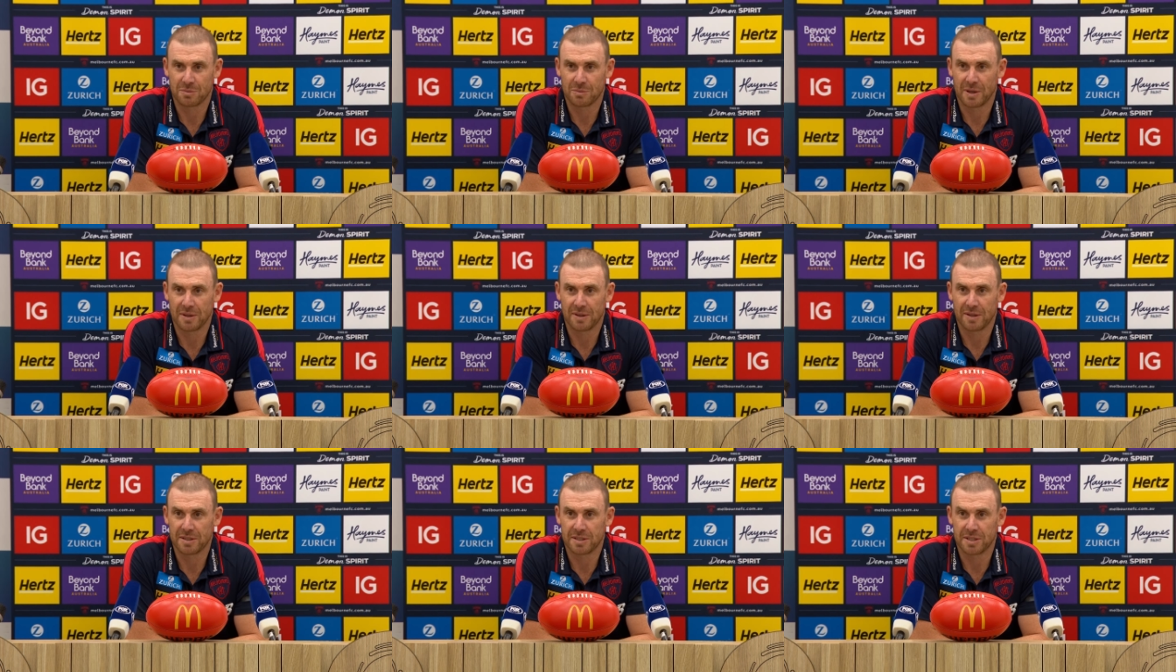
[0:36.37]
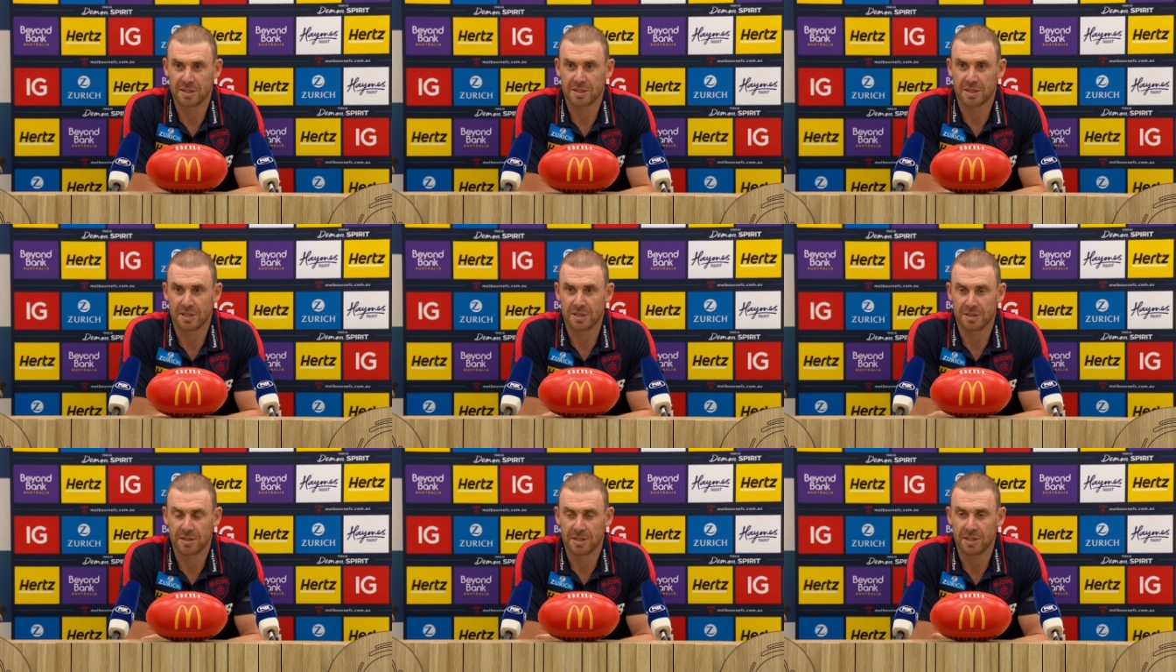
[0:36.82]
one that just
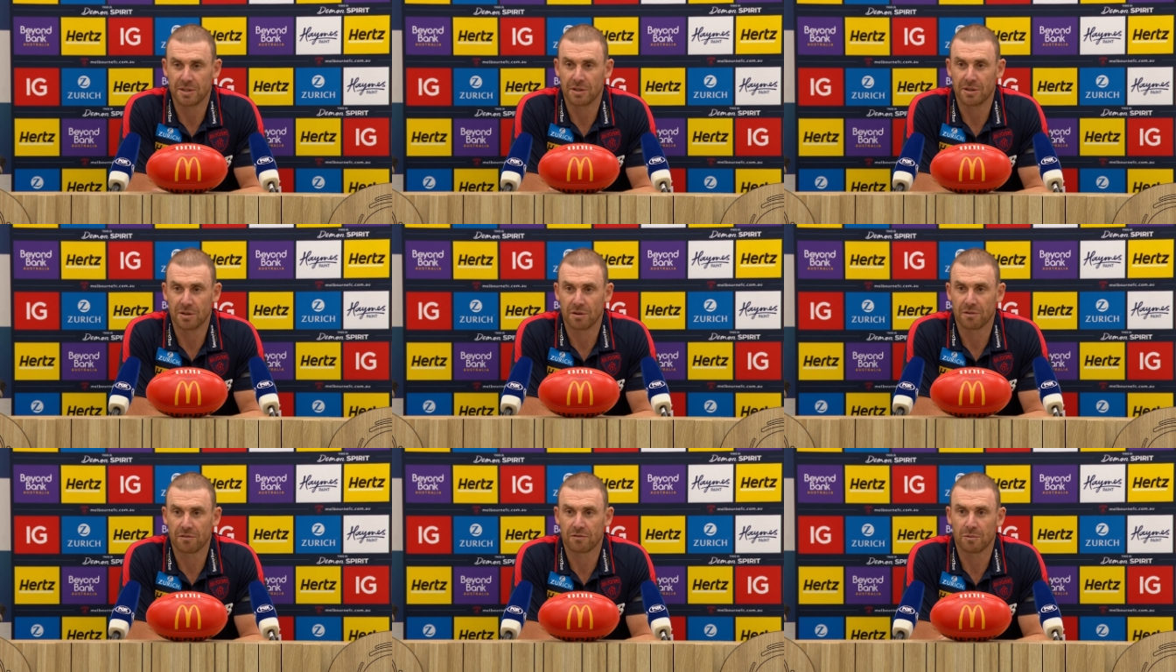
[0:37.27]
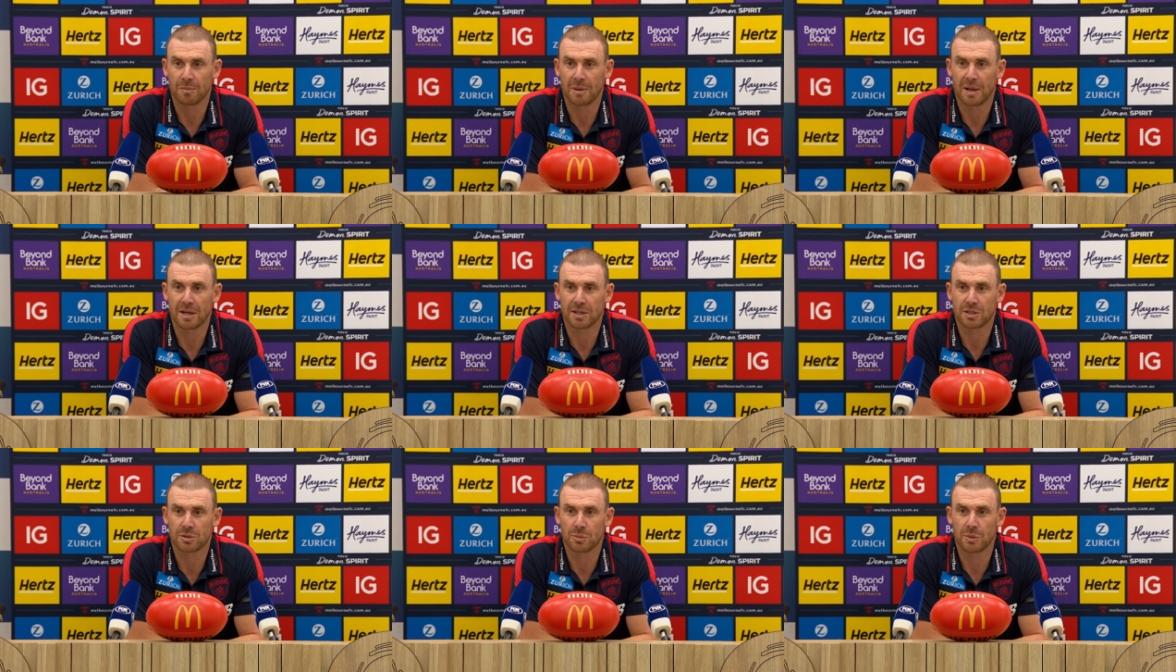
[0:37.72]
continued on from
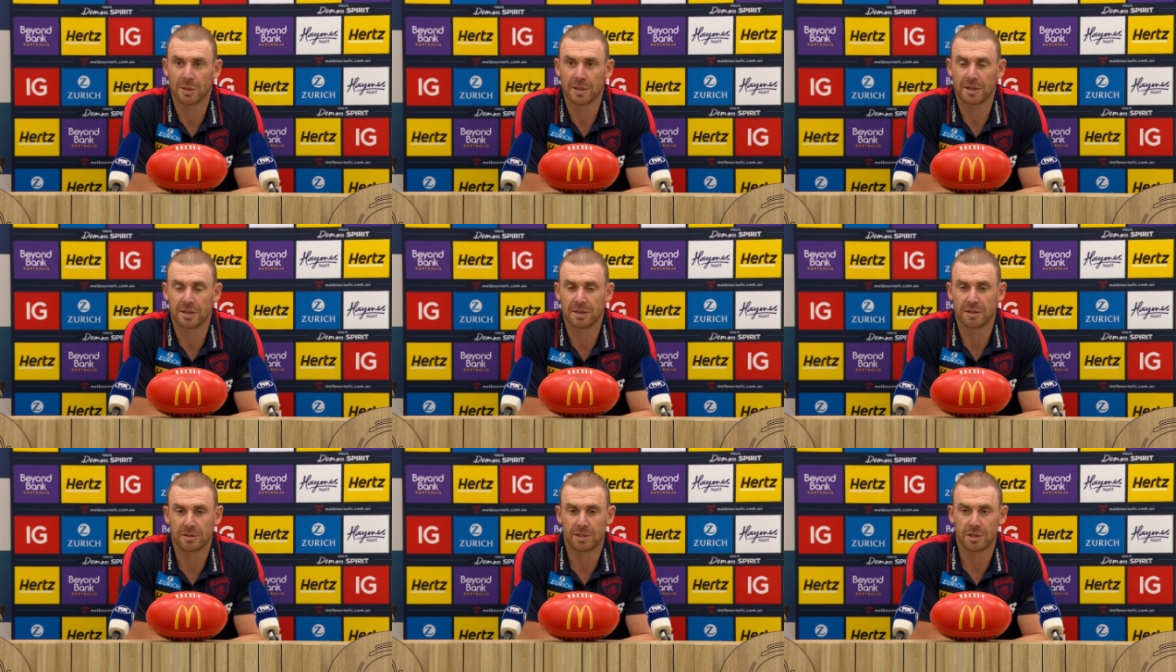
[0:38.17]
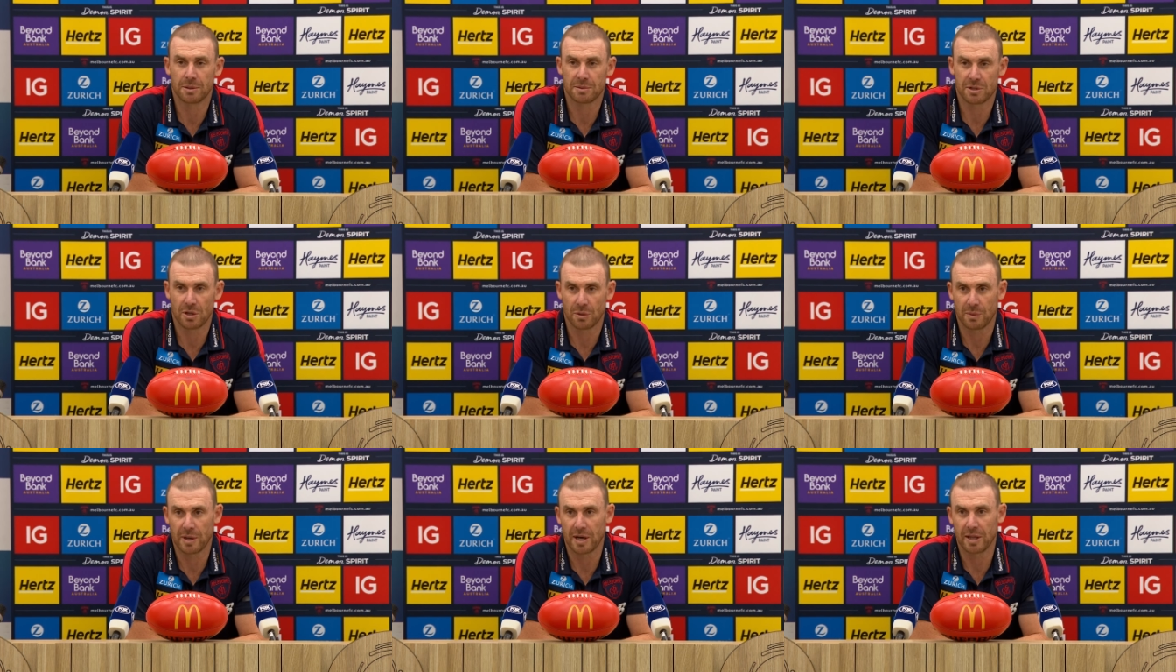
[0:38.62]
last week in terms
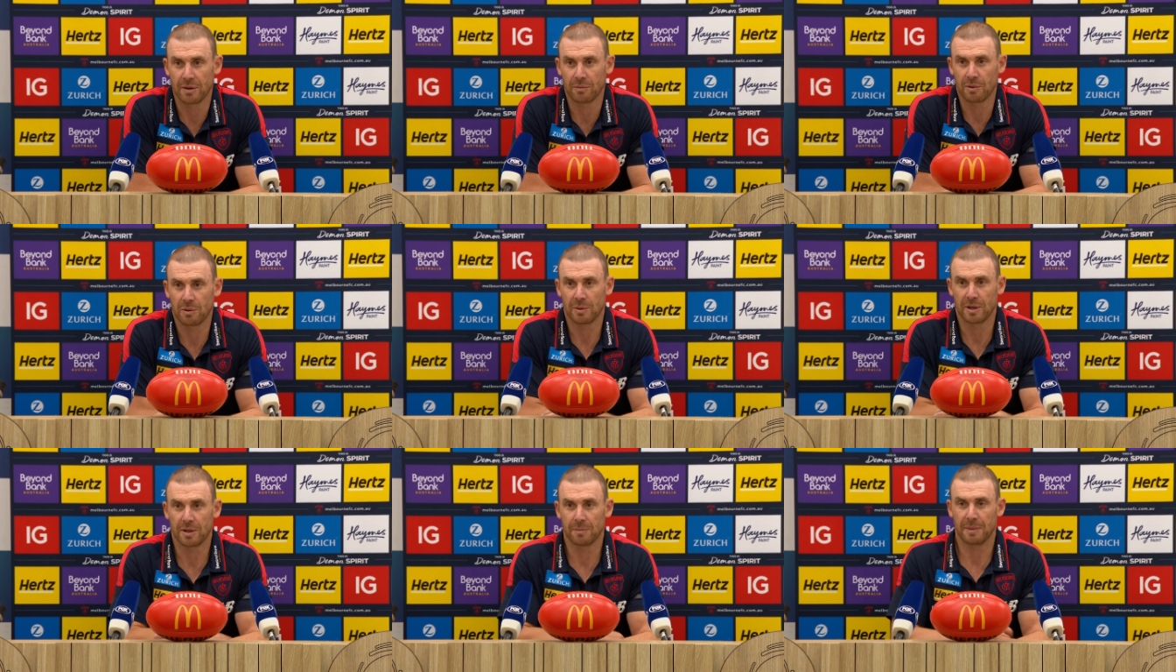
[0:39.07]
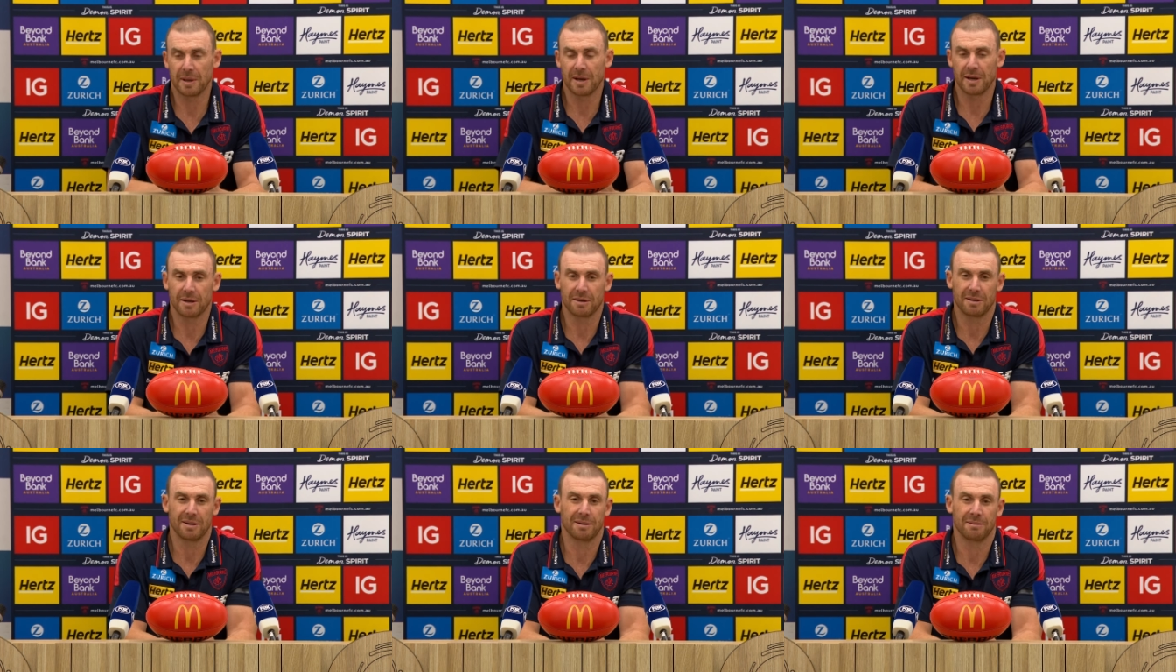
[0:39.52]
of the way that we went about it.